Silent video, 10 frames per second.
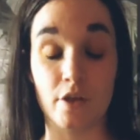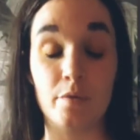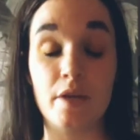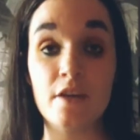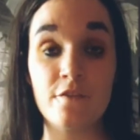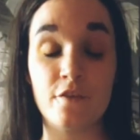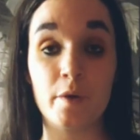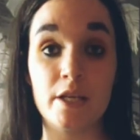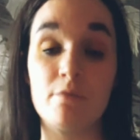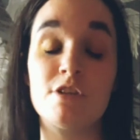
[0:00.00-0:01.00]
so if
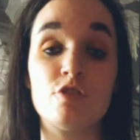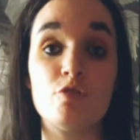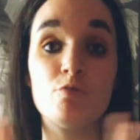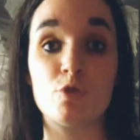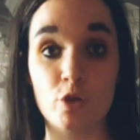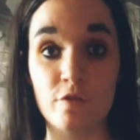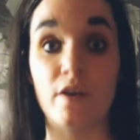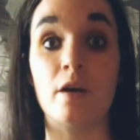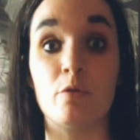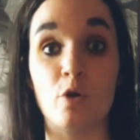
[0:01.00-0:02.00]
for any reason you do
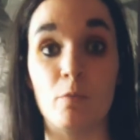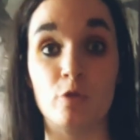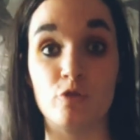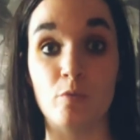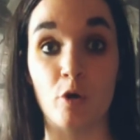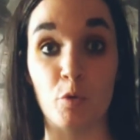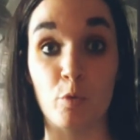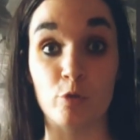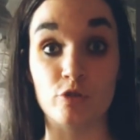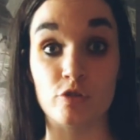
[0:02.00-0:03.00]
fail your module 1 or
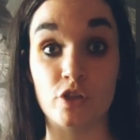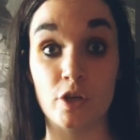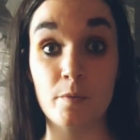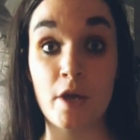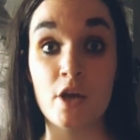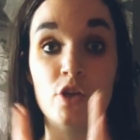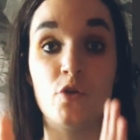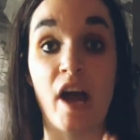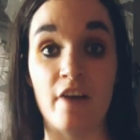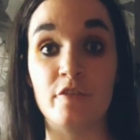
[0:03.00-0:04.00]
module 2,
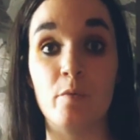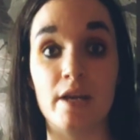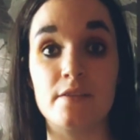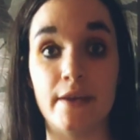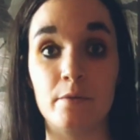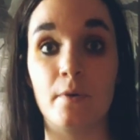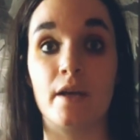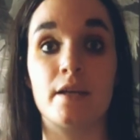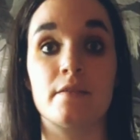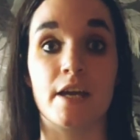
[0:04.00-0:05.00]
you have to wait 10
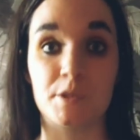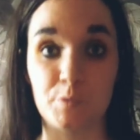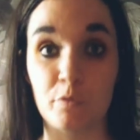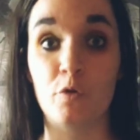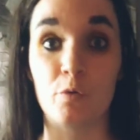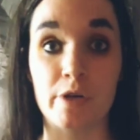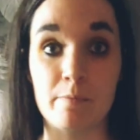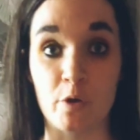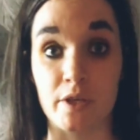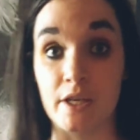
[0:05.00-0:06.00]
working days before
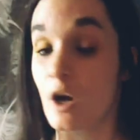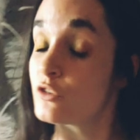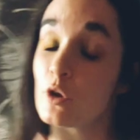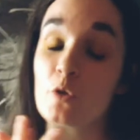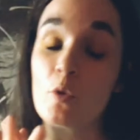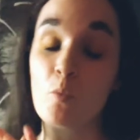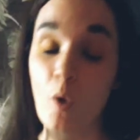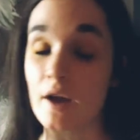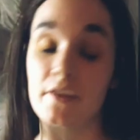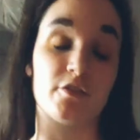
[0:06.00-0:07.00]
rebooking. I don't know
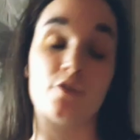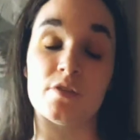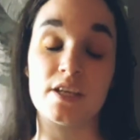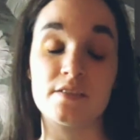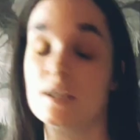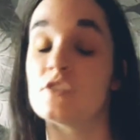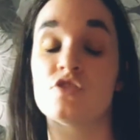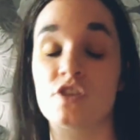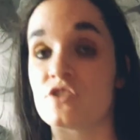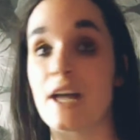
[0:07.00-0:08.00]
why they do this.
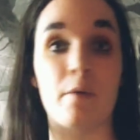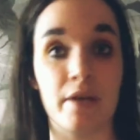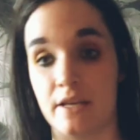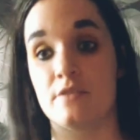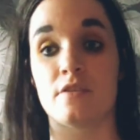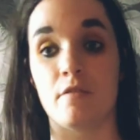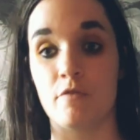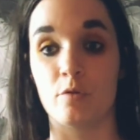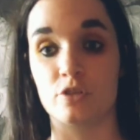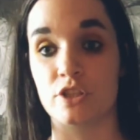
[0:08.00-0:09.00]
It's just how it is,
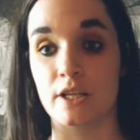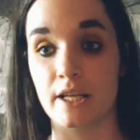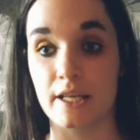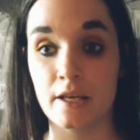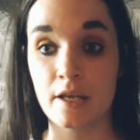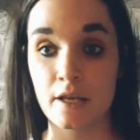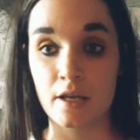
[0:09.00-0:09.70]
unfortunately.